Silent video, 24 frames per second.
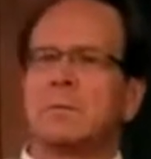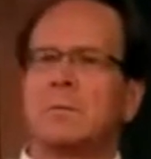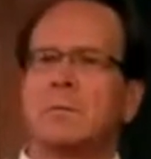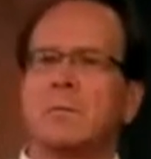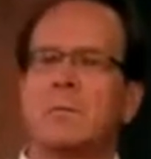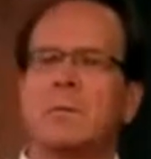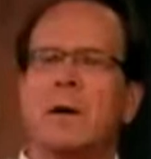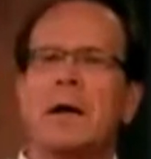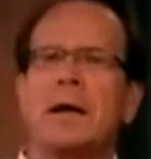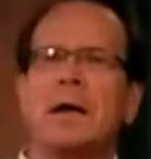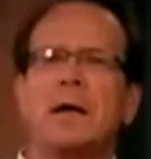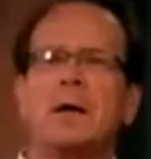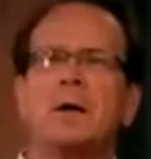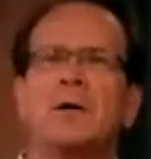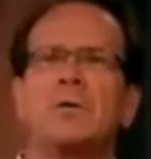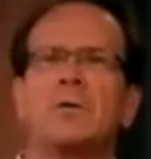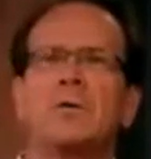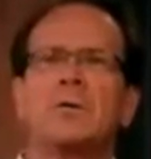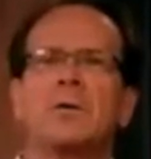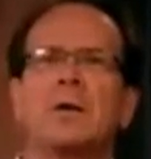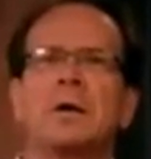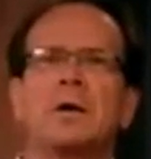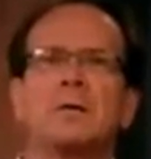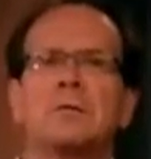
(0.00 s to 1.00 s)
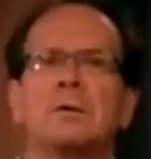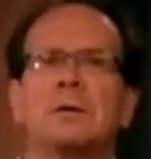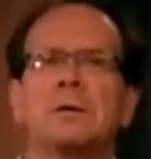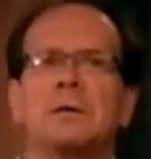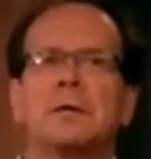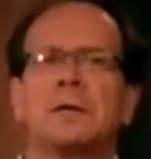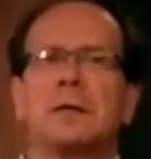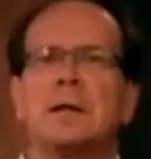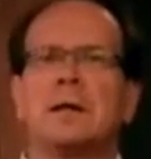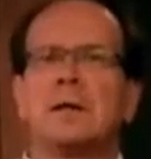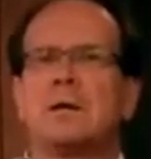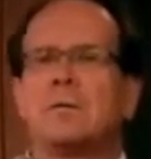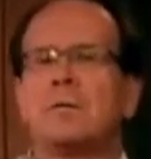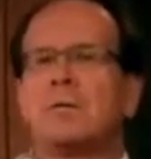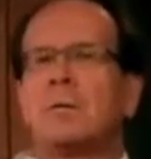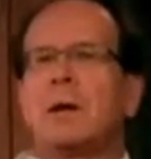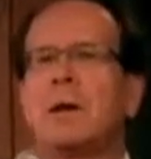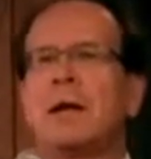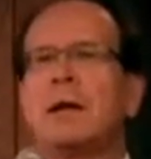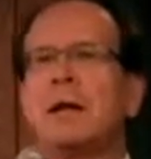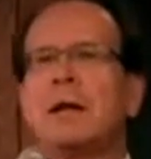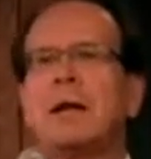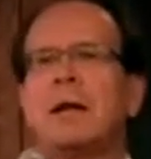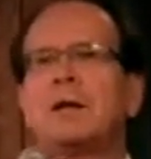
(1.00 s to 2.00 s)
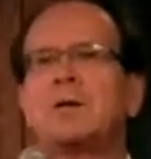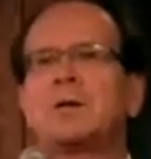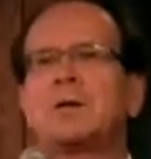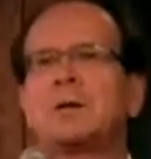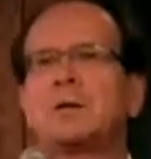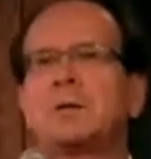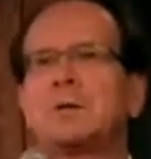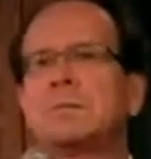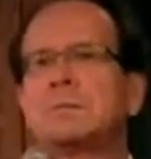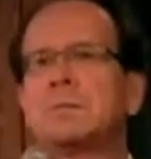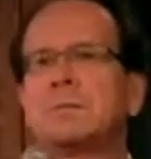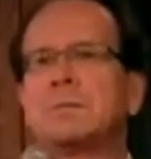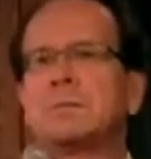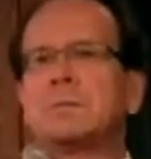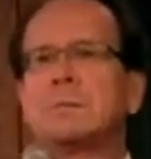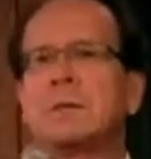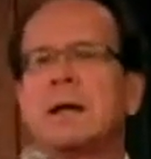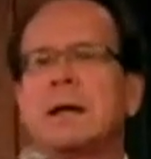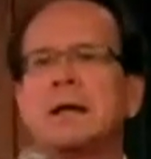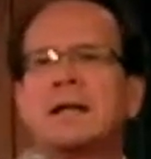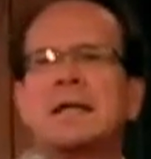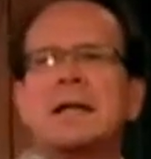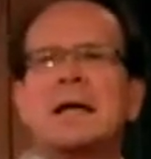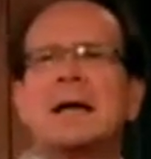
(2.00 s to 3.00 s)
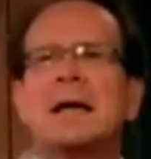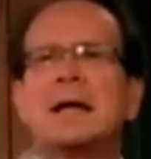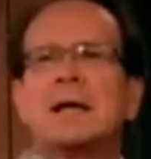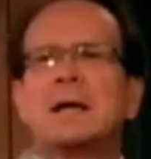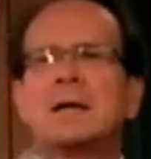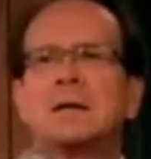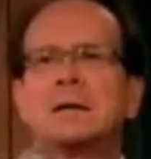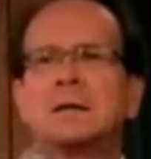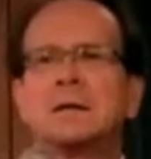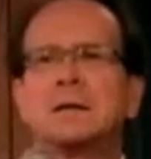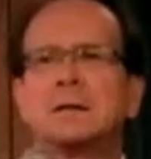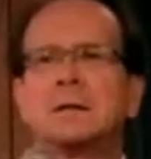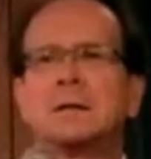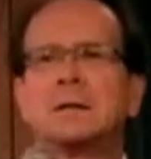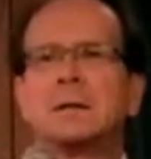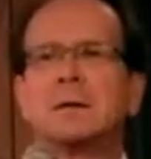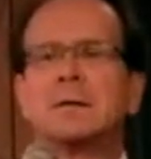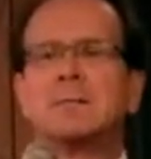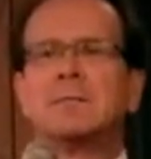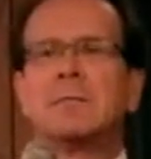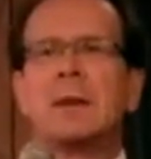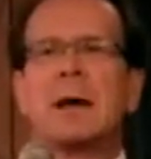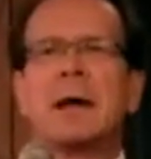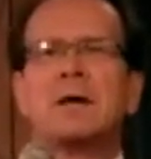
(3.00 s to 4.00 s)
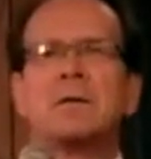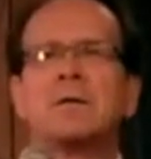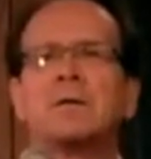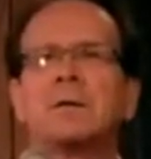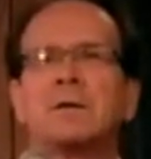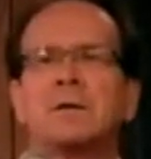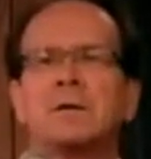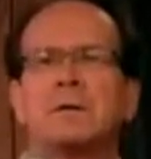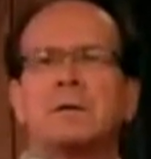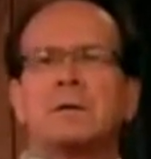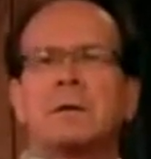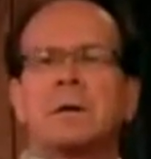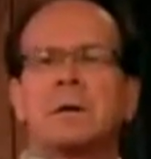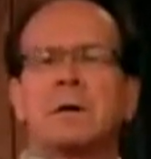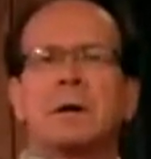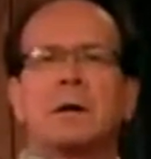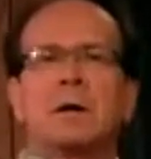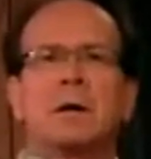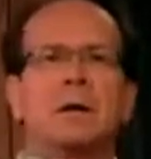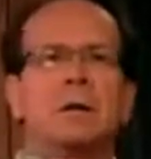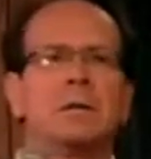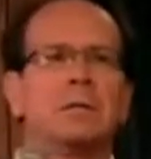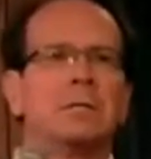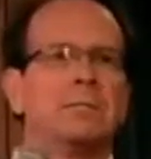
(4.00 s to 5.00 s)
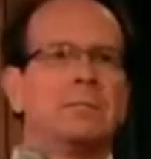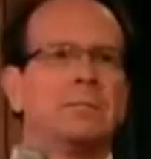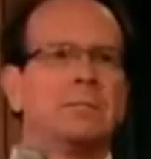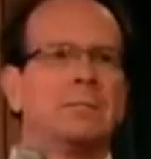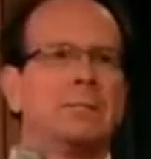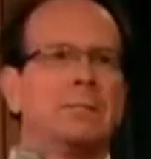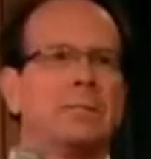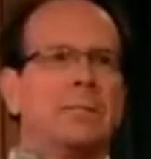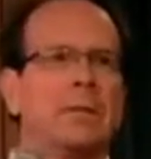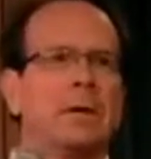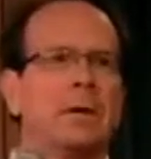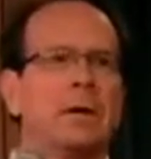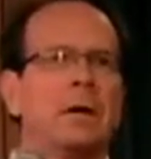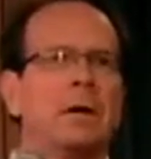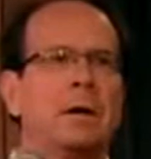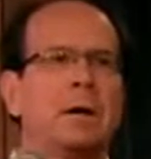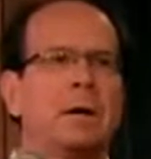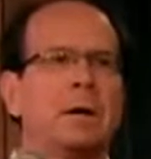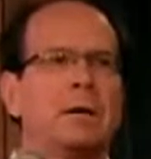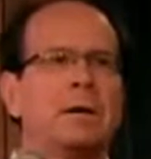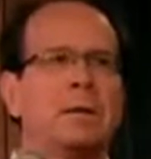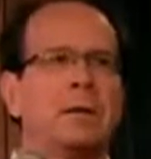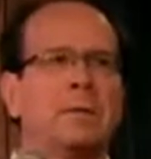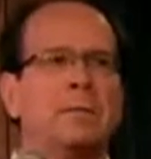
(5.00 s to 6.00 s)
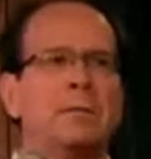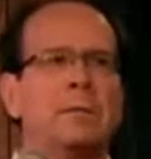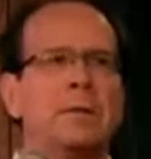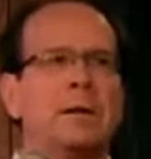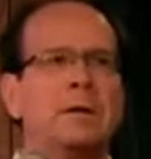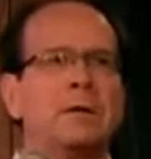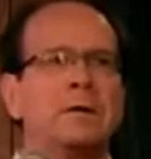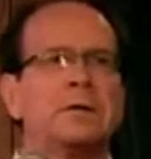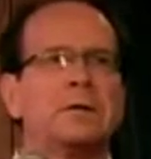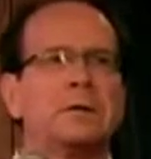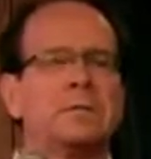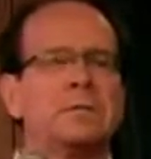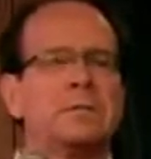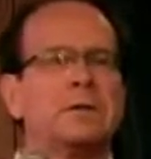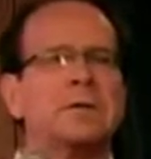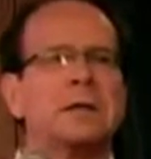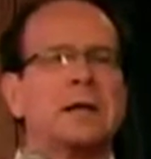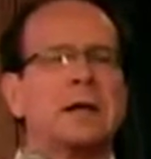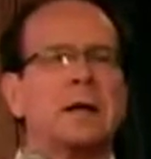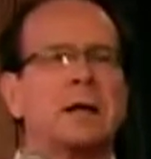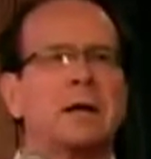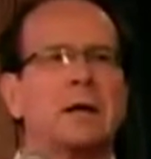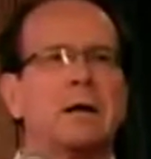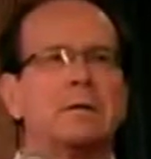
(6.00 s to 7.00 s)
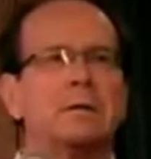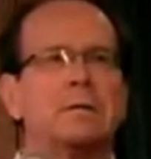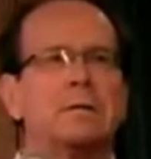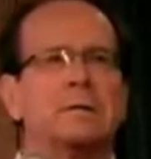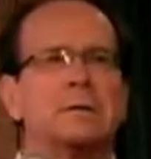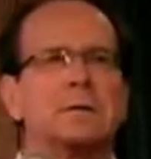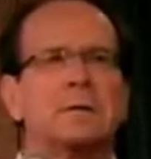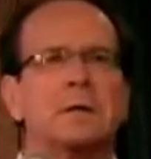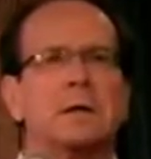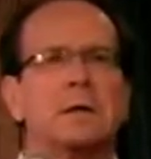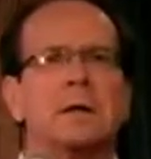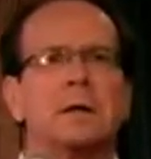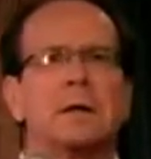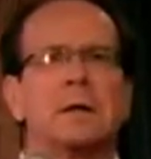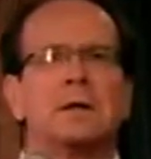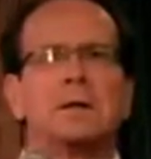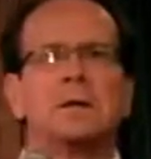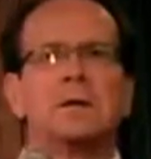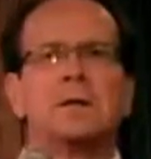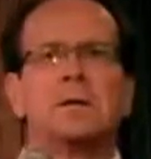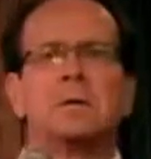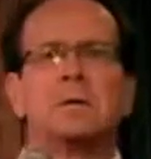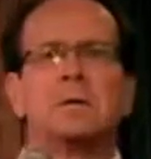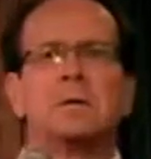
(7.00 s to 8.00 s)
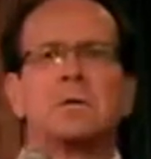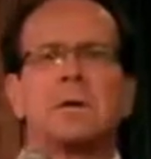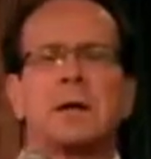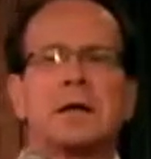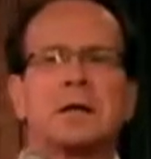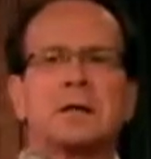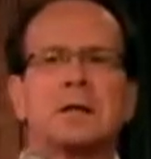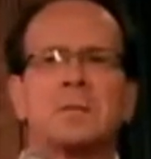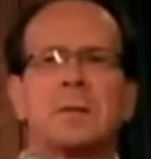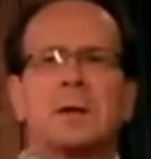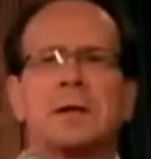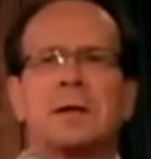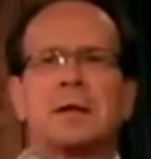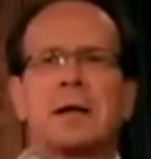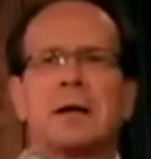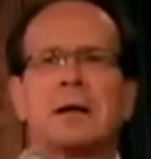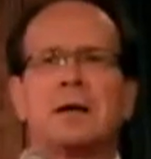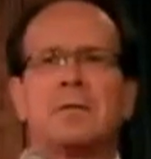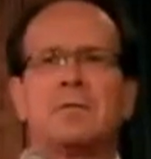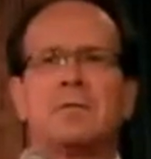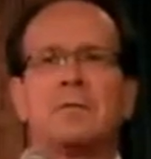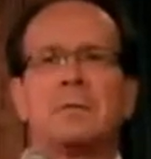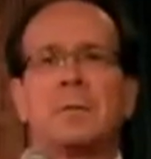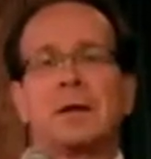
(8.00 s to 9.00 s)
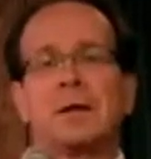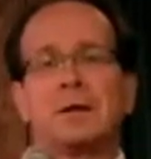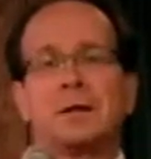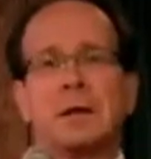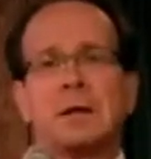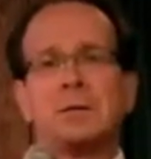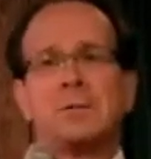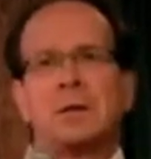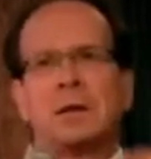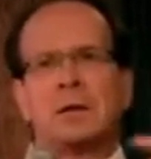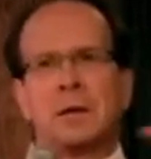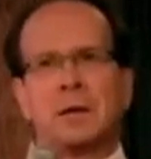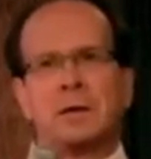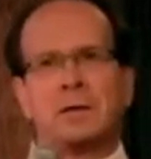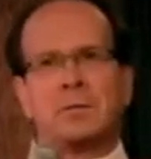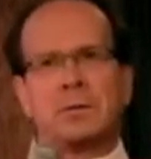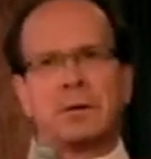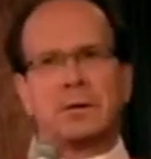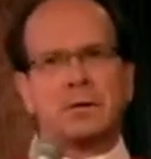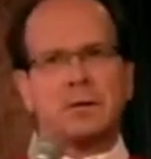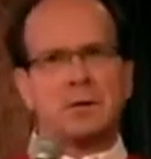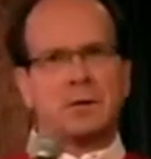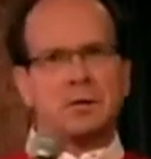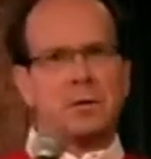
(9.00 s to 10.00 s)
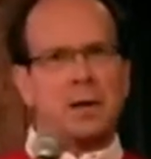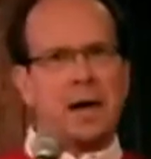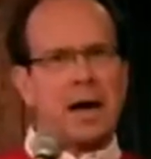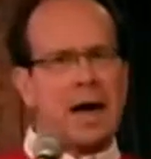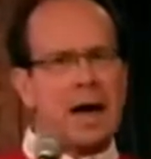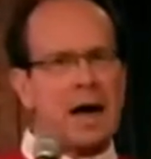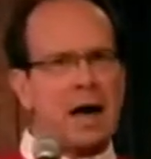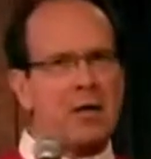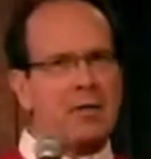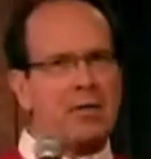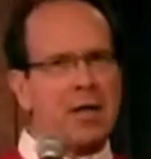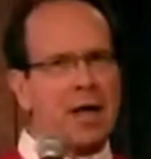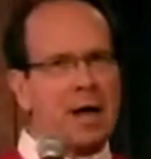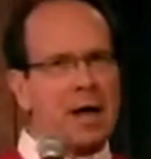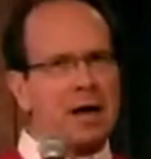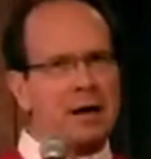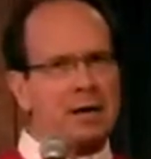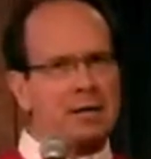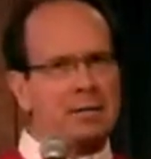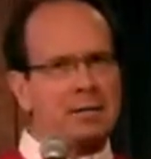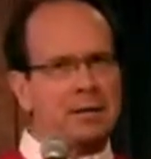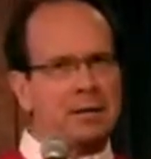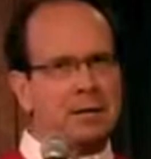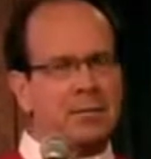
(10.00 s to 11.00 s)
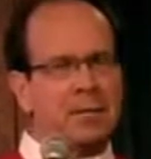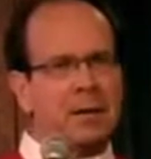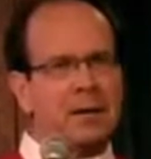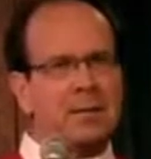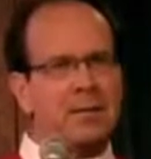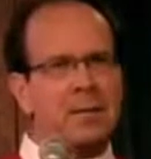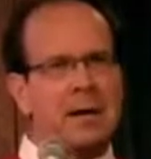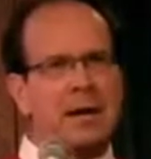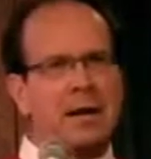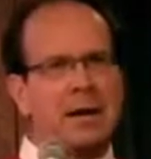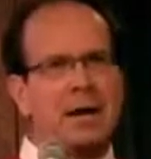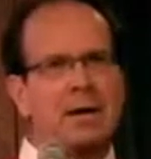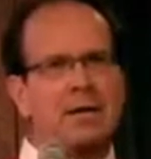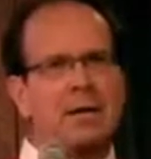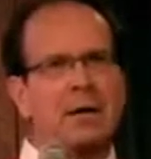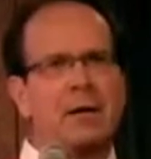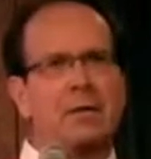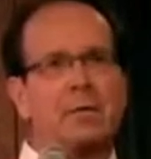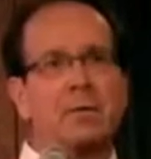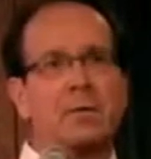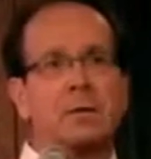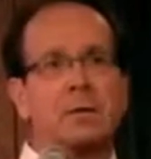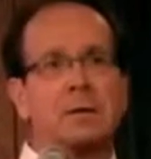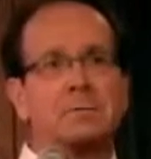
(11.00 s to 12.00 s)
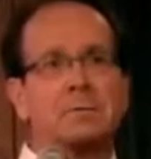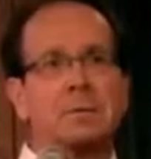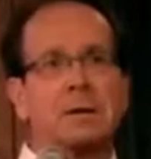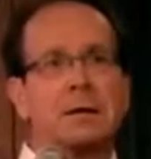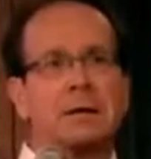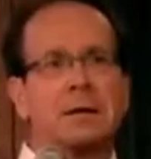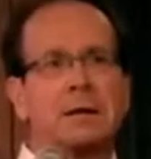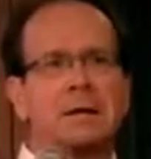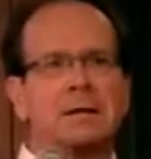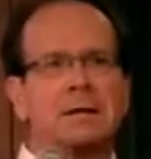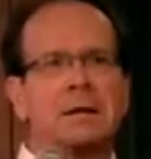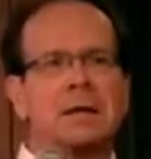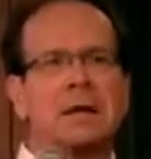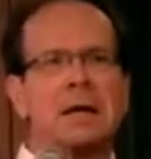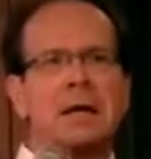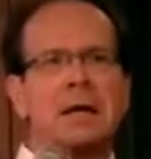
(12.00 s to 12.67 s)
radio frequency radiation antennas mounted on the meters themselves to transmit that information. I'm going to go into a bit about how that works, because